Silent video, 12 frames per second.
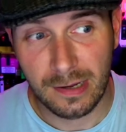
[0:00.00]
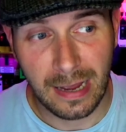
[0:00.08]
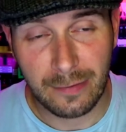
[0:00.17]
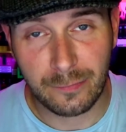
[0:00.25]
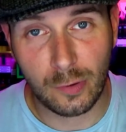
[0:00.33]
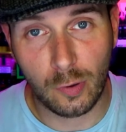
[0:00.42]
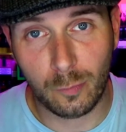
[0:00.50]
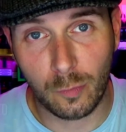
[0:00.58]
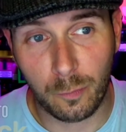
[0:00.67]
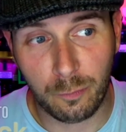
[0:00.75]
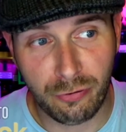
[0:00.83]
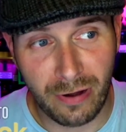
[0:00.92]
have a lot
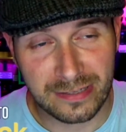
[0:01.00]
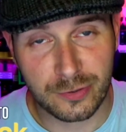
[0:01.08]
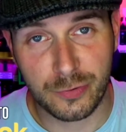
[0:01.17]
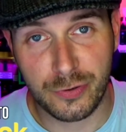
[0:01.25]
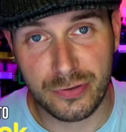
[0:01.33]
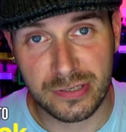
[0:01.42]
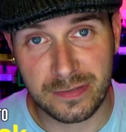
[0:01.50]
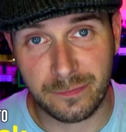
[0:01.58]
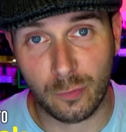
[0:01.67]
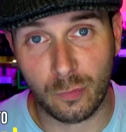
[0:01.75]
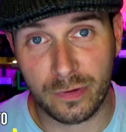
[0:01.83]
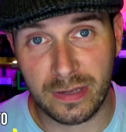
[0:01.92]
more practical uses
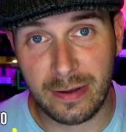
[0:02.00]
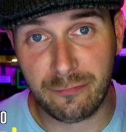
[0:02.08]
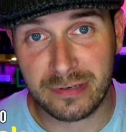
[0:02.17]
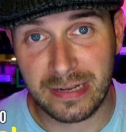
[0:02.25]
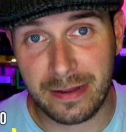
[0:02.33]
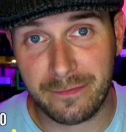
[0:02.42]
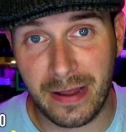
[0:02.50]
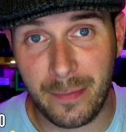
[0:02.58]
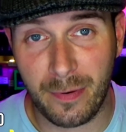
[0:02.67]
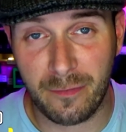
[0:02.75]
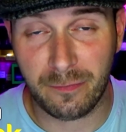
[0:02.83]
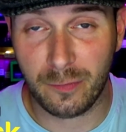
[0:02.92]
for the everyday
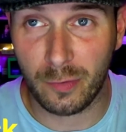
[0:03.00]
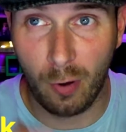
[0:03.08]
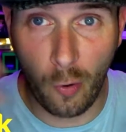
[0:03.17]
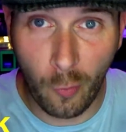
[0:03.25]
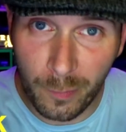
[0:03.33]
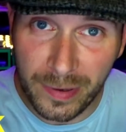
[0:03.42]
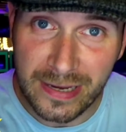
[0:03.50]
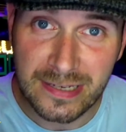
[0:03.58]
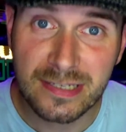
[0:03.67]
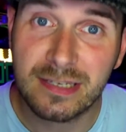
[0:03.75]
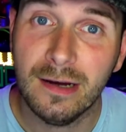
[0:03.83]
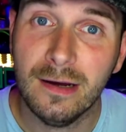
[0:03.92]
vapor, for the hobbyists,